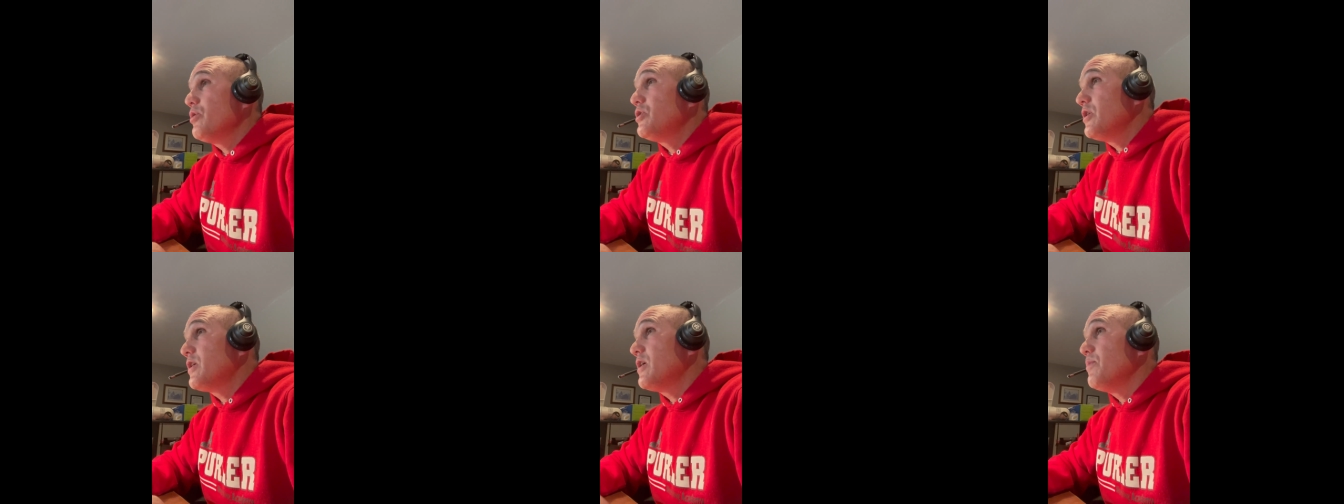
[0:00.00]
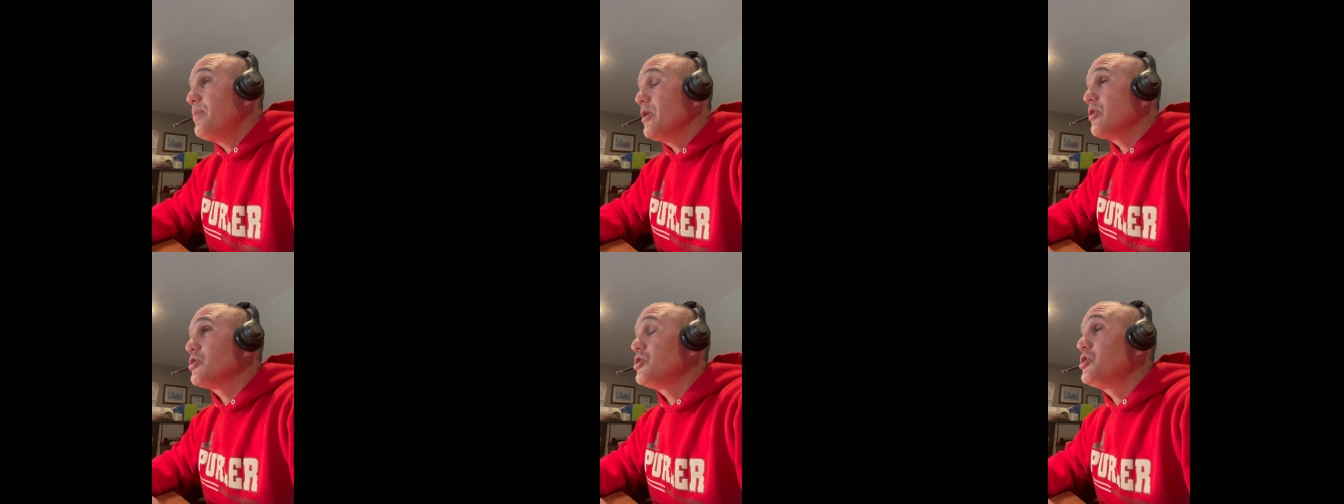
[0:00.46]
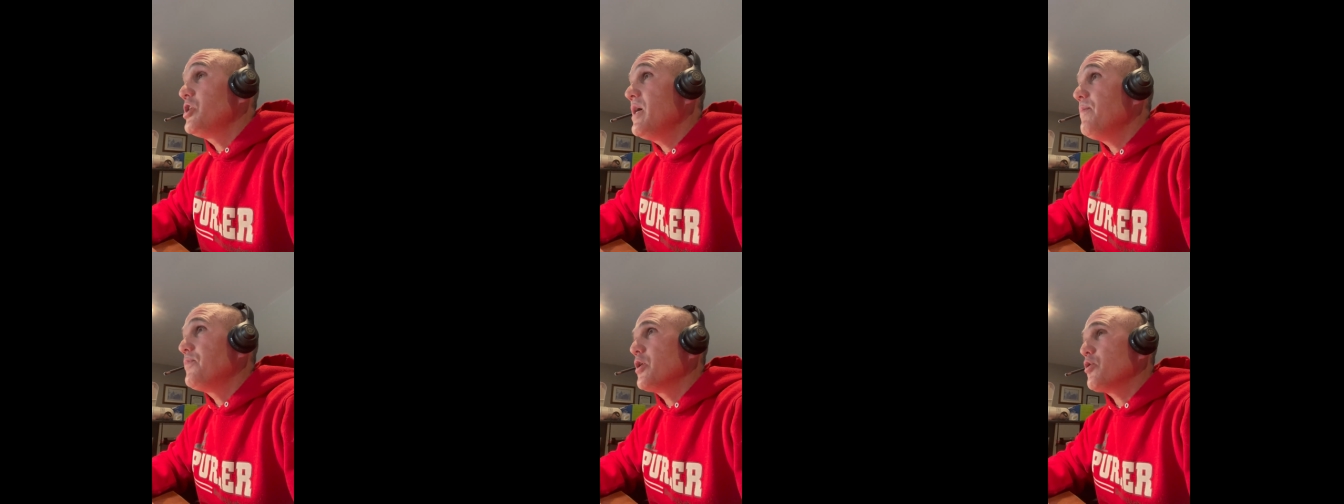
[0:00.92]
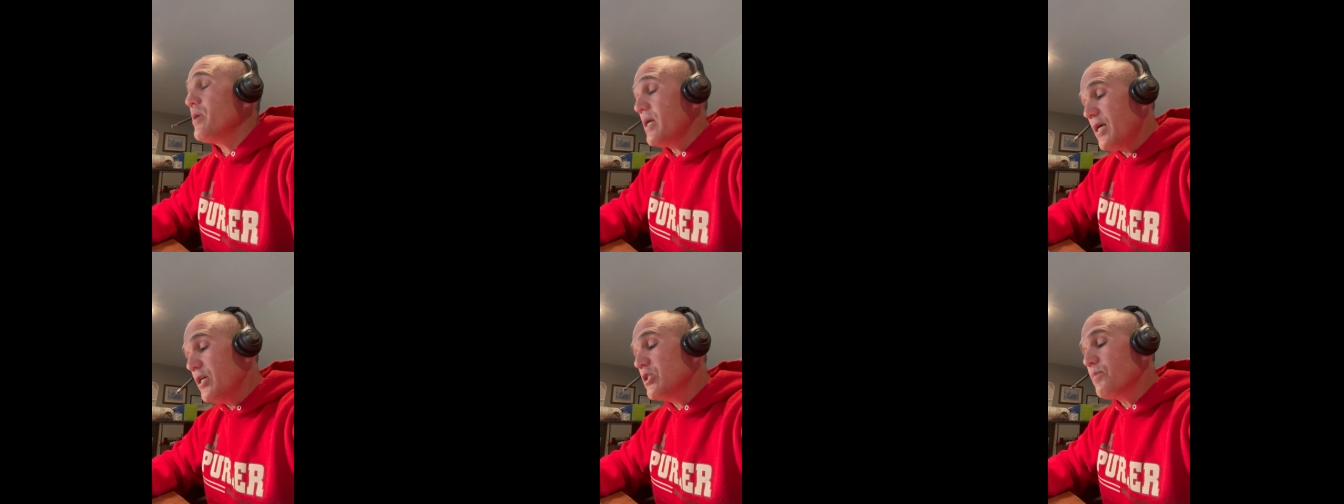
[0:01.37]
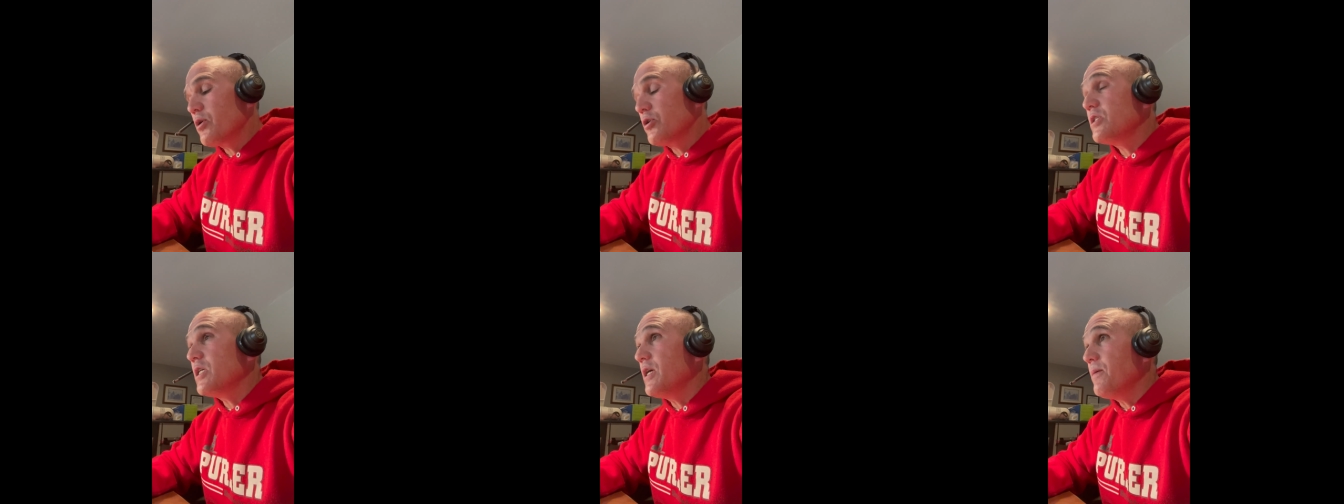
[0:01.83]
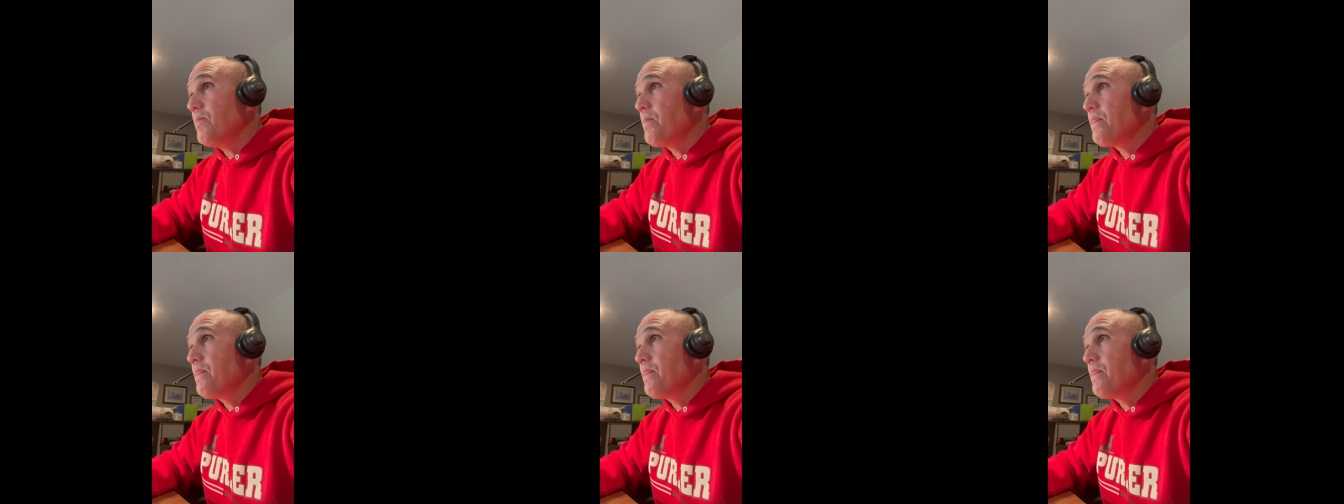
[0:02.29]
into Kabir's gym, they're at his mercy.